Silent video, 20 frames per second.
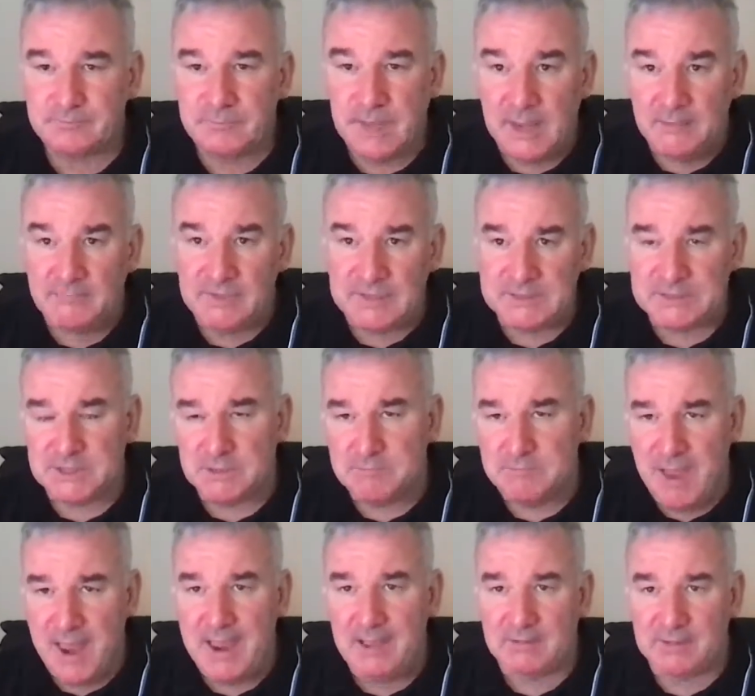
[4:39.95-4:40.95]
if there's some
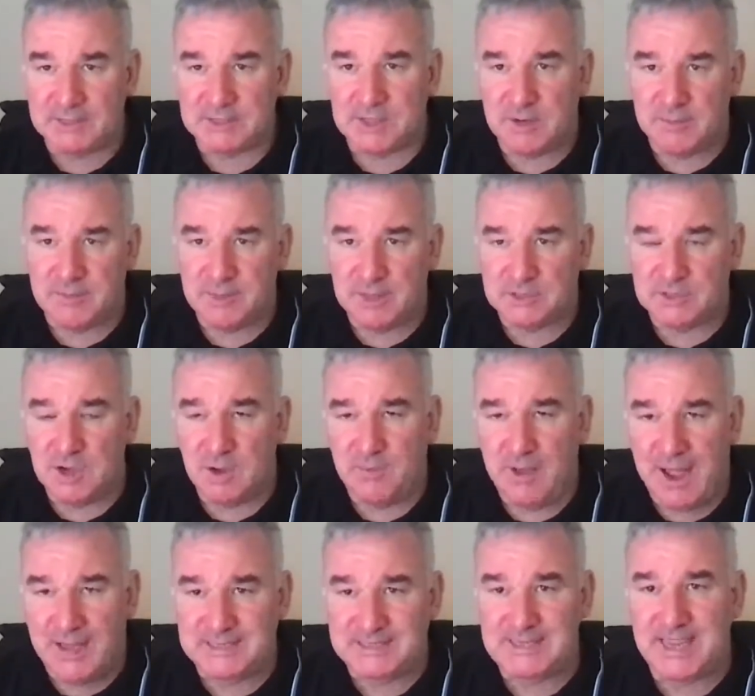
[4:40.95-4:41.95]
mail that's come in the top,
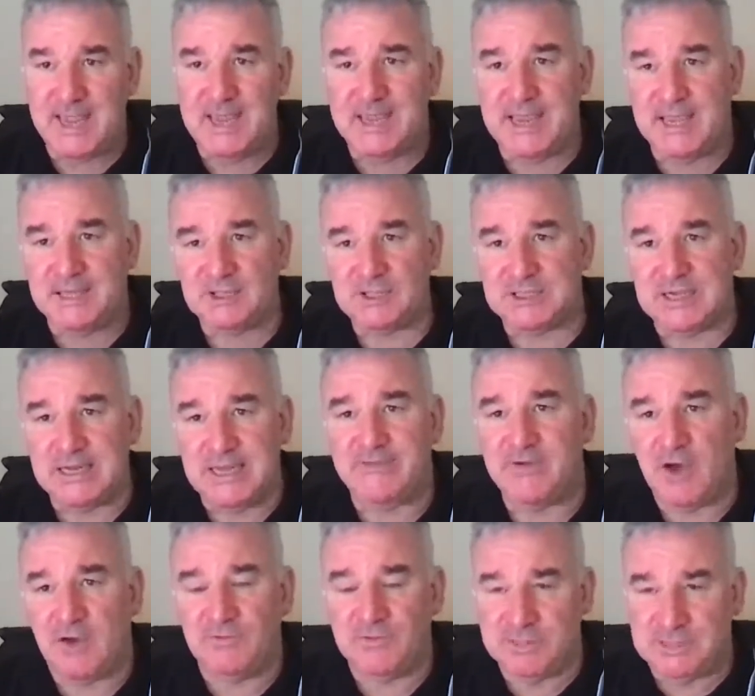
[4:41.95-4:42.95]
I take it and just leave
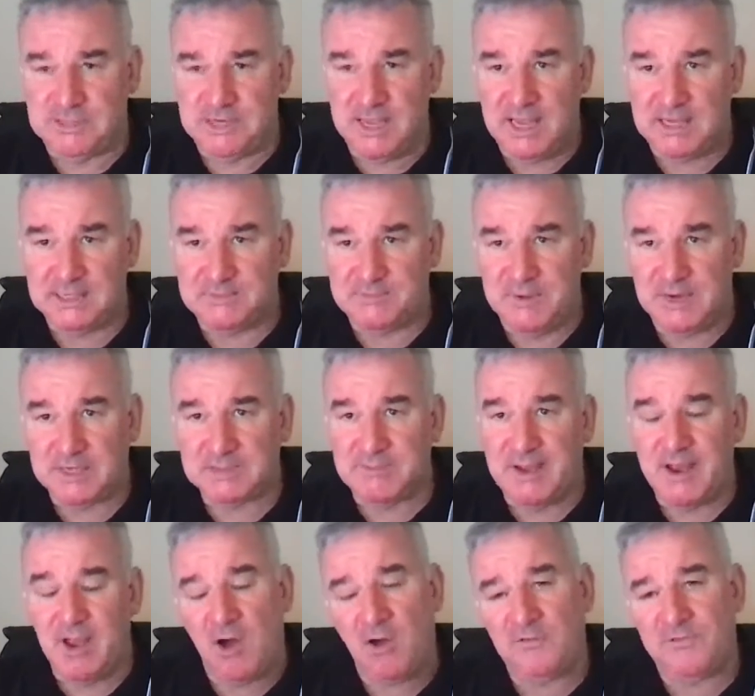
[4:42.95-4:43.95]
it on the stairs, because
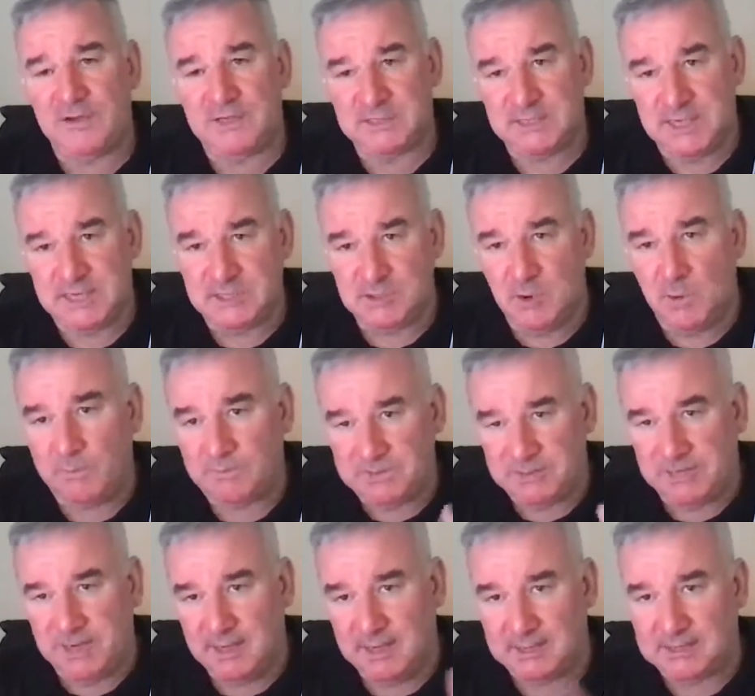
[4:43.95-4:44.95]
my office is
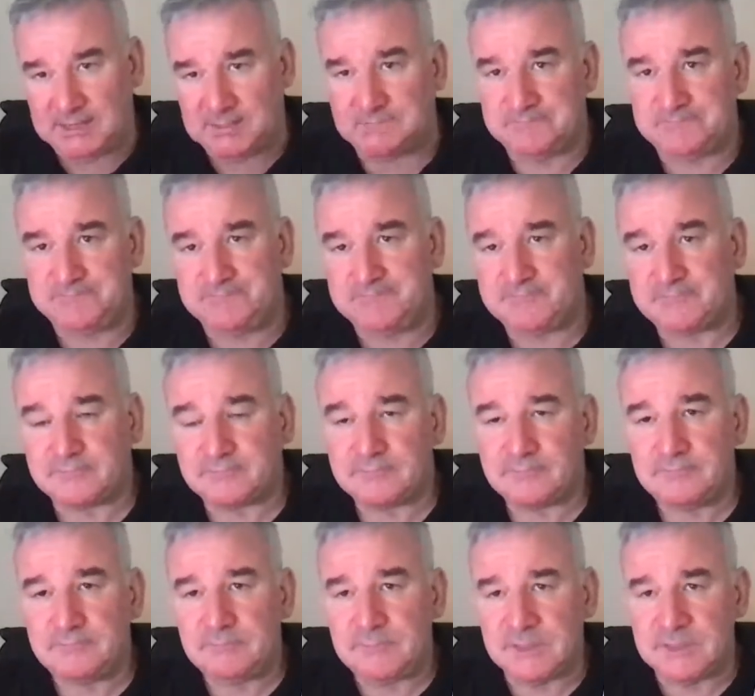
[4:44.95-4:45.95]
upstairs.
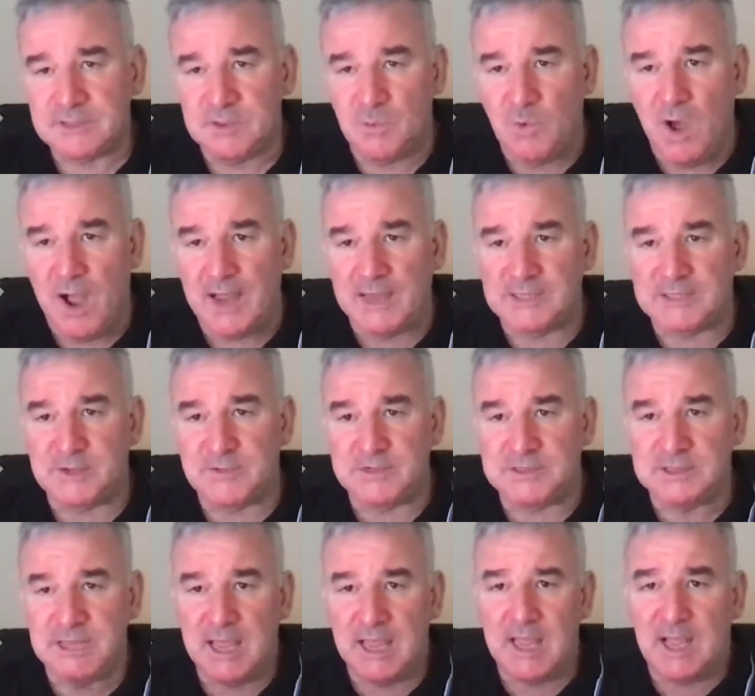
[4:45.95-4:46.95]
So what I do
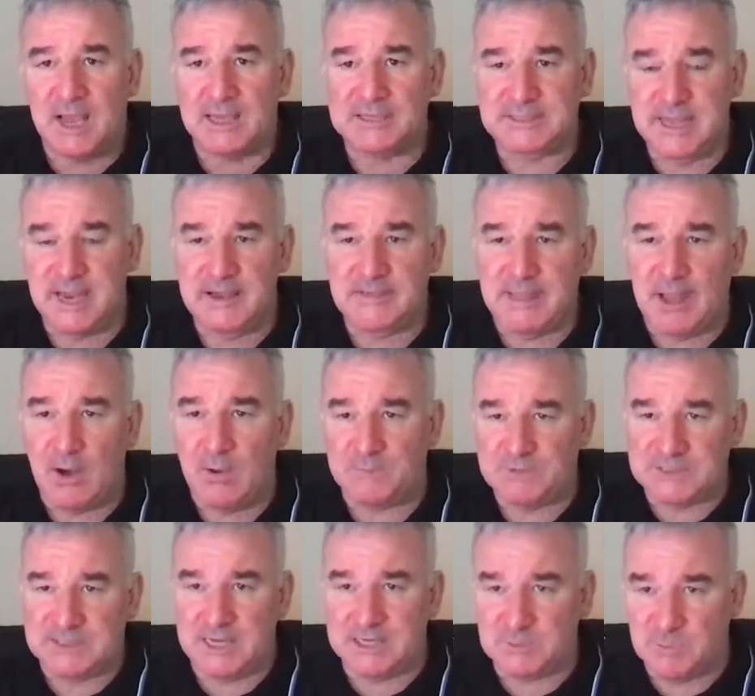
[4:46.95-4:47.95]
is I take that
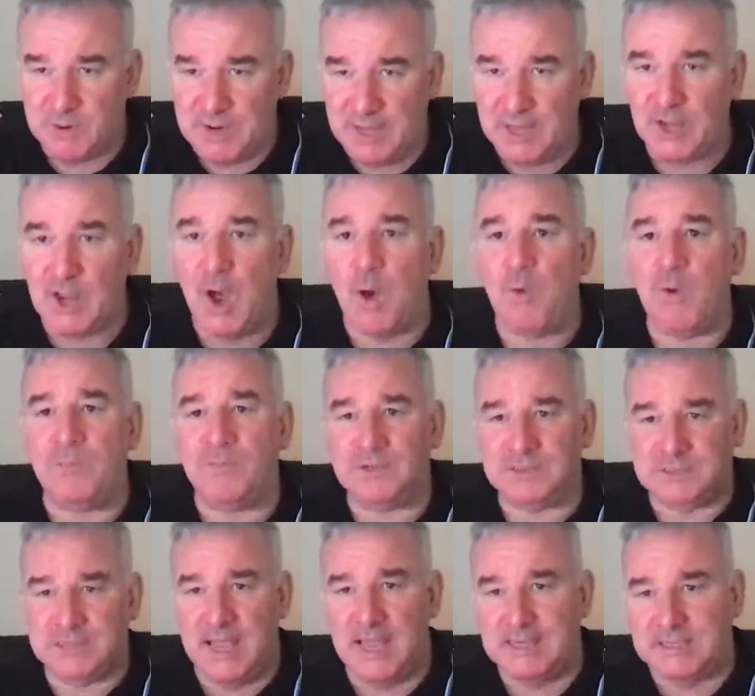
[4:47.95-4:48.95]
upstairs when I go up the
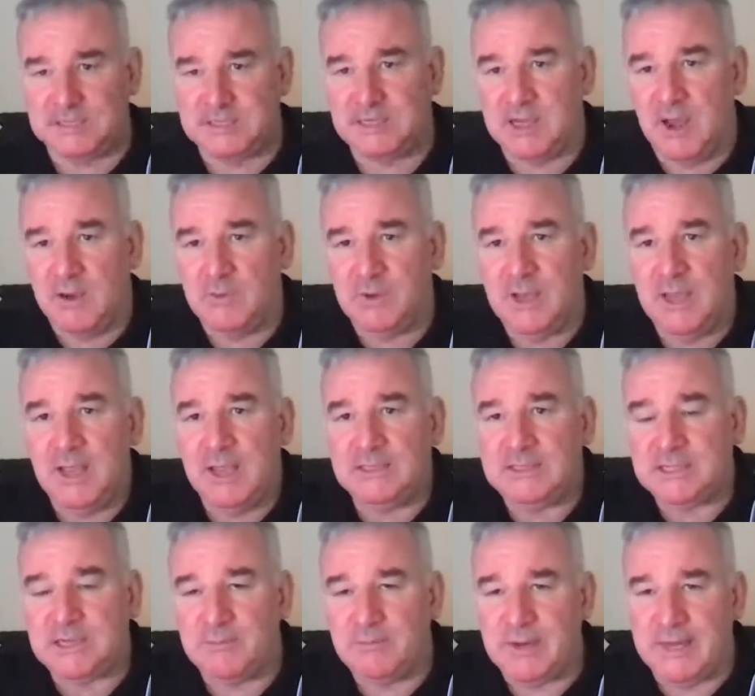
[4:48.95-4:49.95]
stairs to
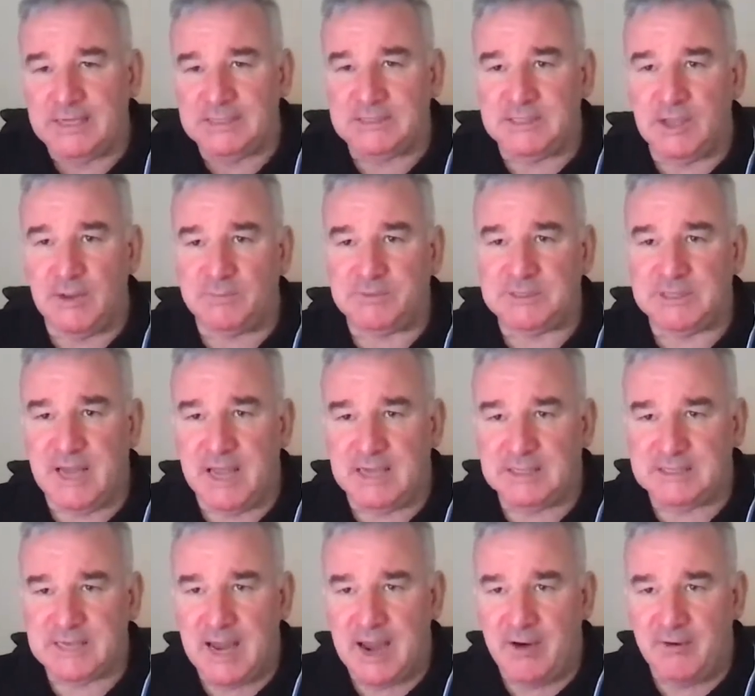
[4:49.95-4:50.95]
complete the
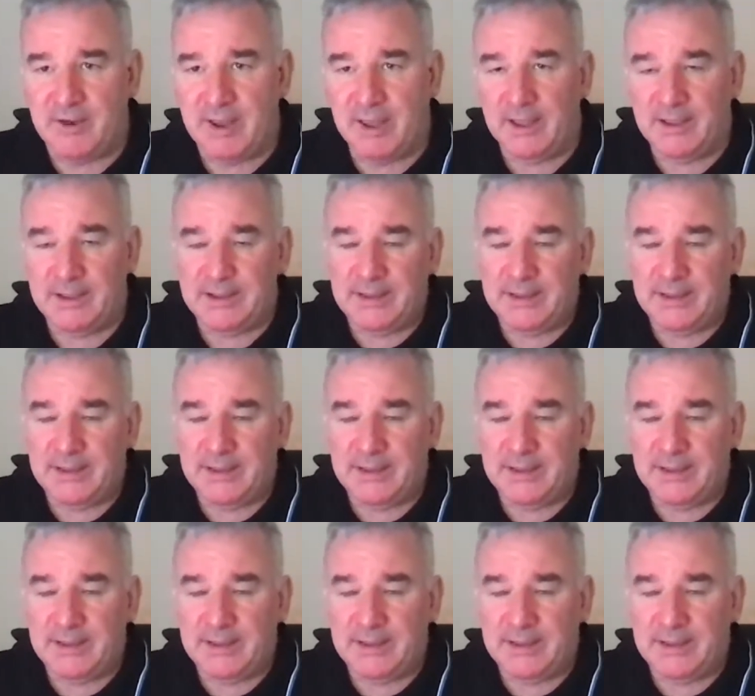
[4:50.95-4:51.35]
upstairs area.